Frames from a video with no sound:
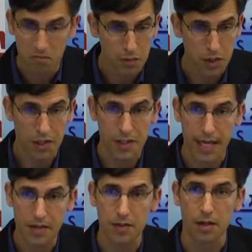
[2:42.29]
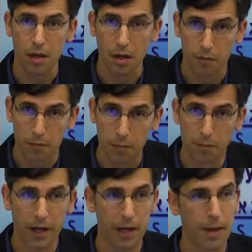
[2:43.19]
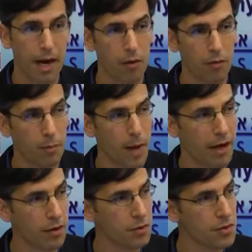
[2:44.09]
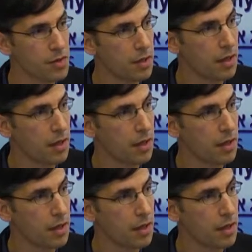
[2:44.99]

success of very powerful models